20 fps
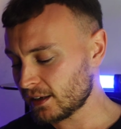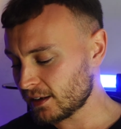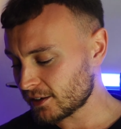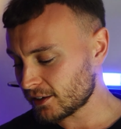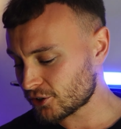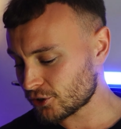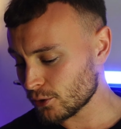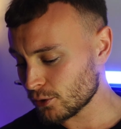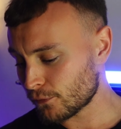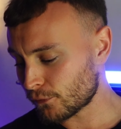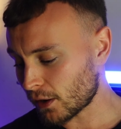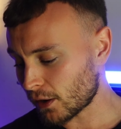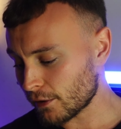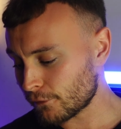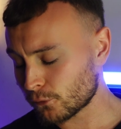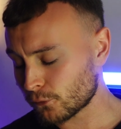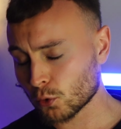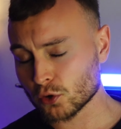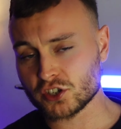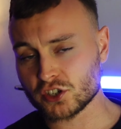to
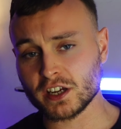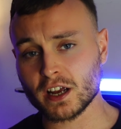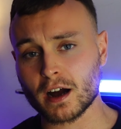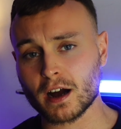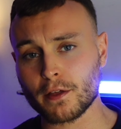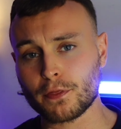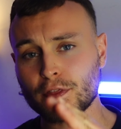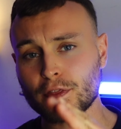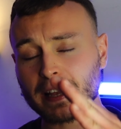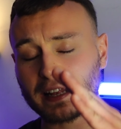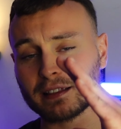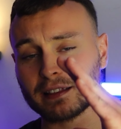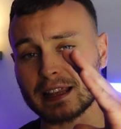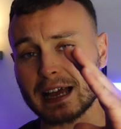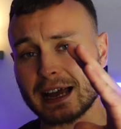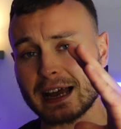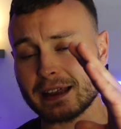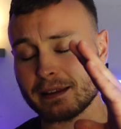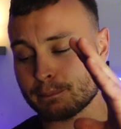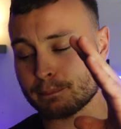540. I think
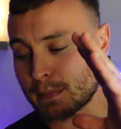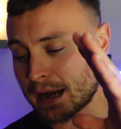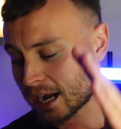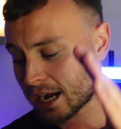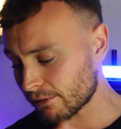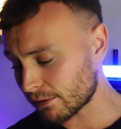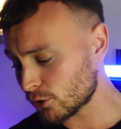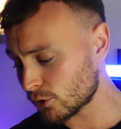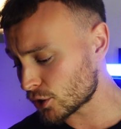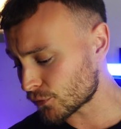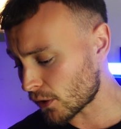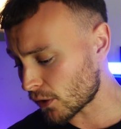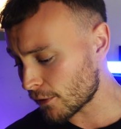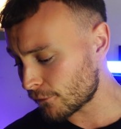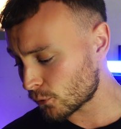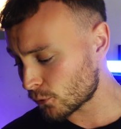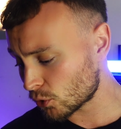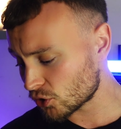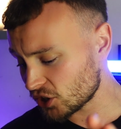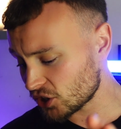that Baccarat Rouge
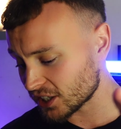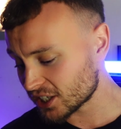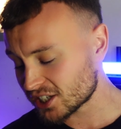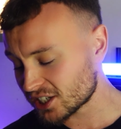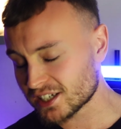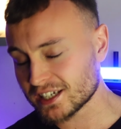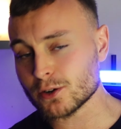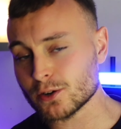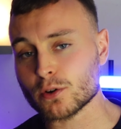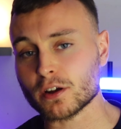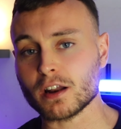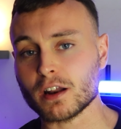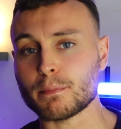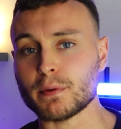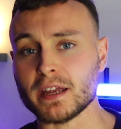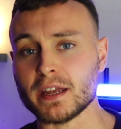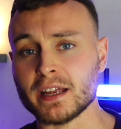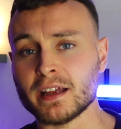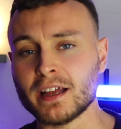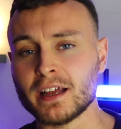540 is still going to
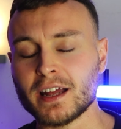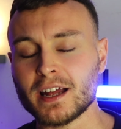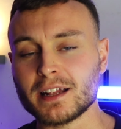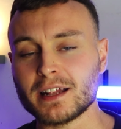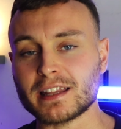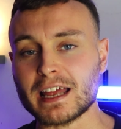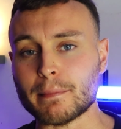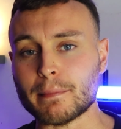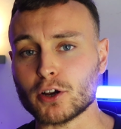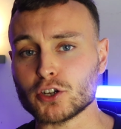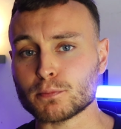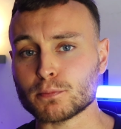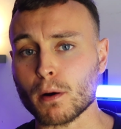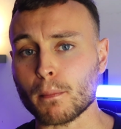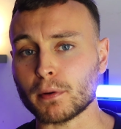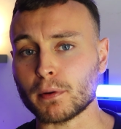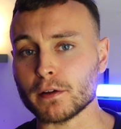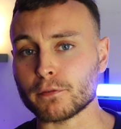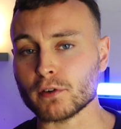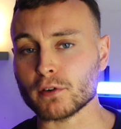be their most
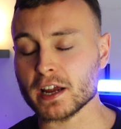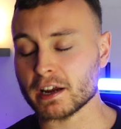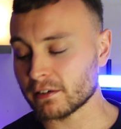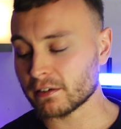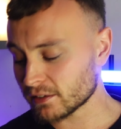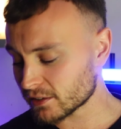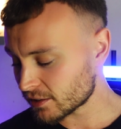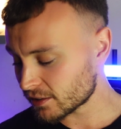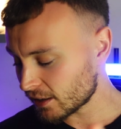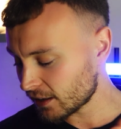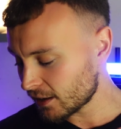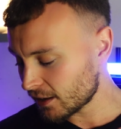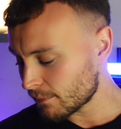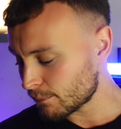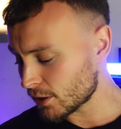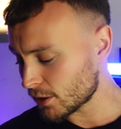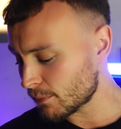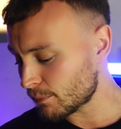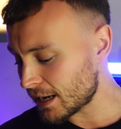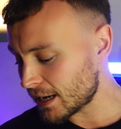popular fragrance,
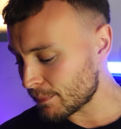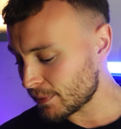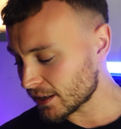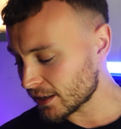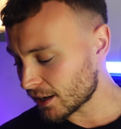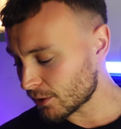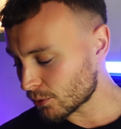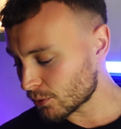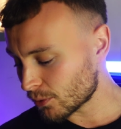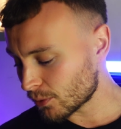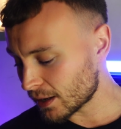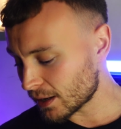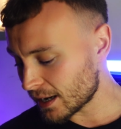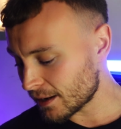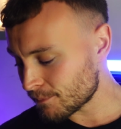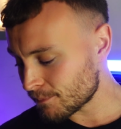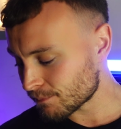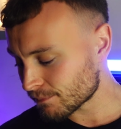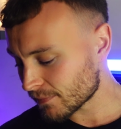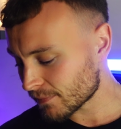but maybe I
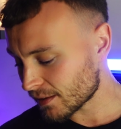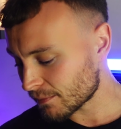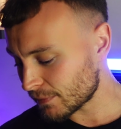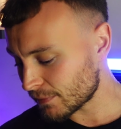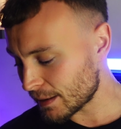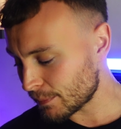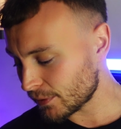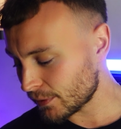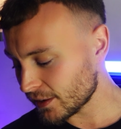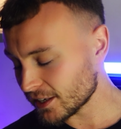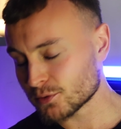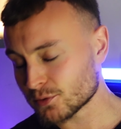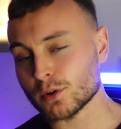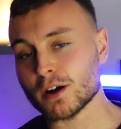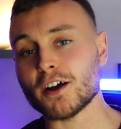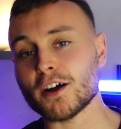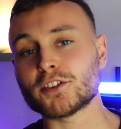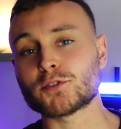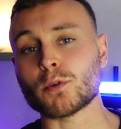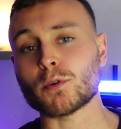will. Maybe these
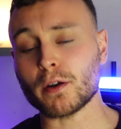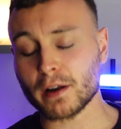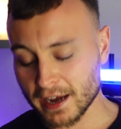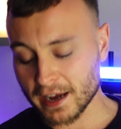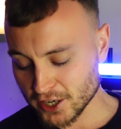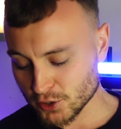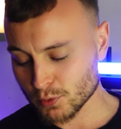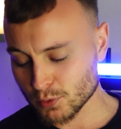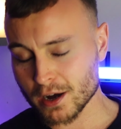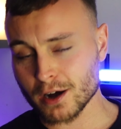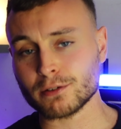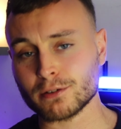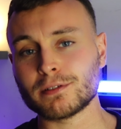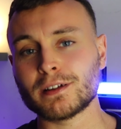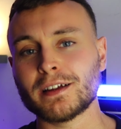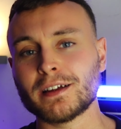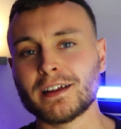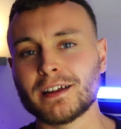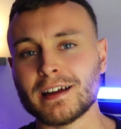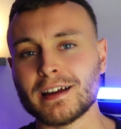words won't age well,
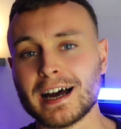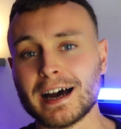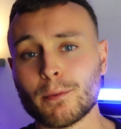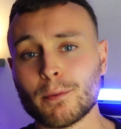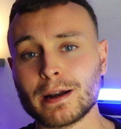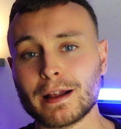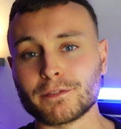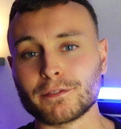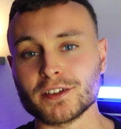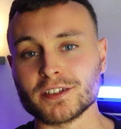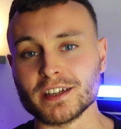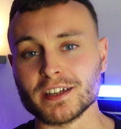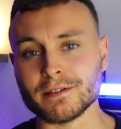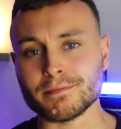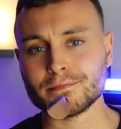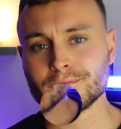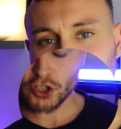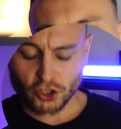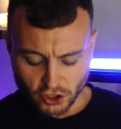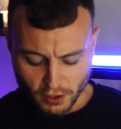and we'll have to see.
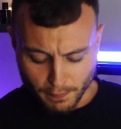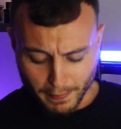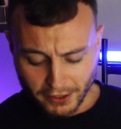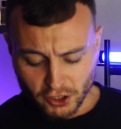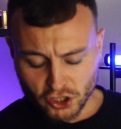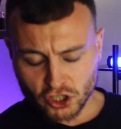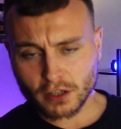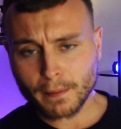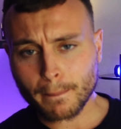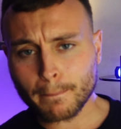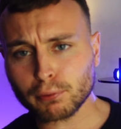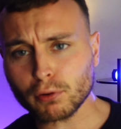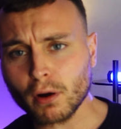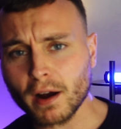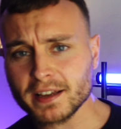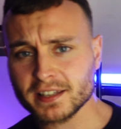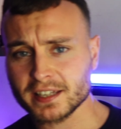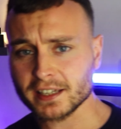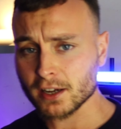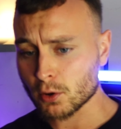Just to mention the
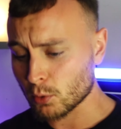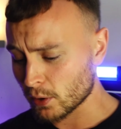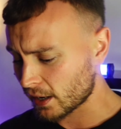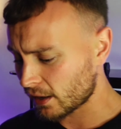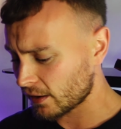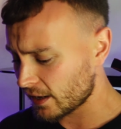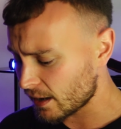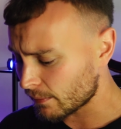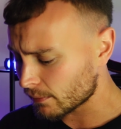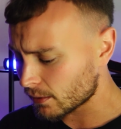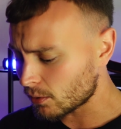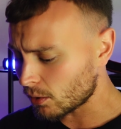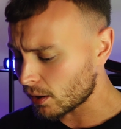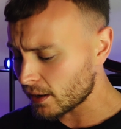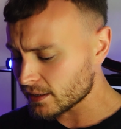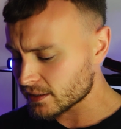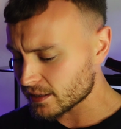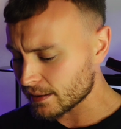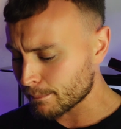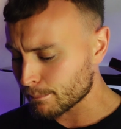pricing quickly, I'm
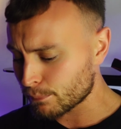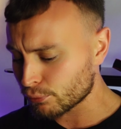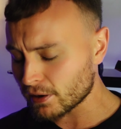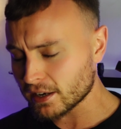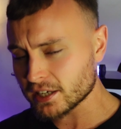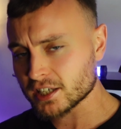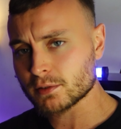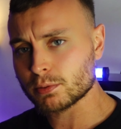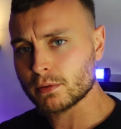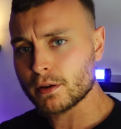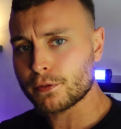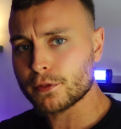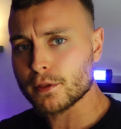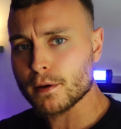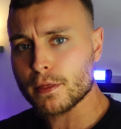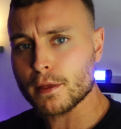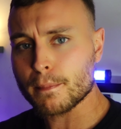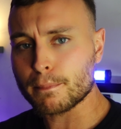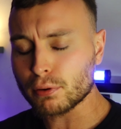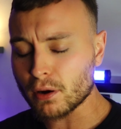quite impressed with
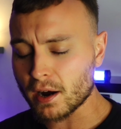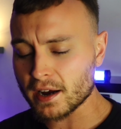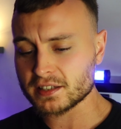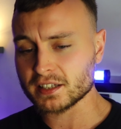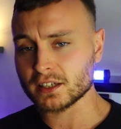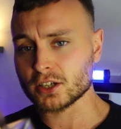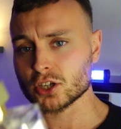the pricing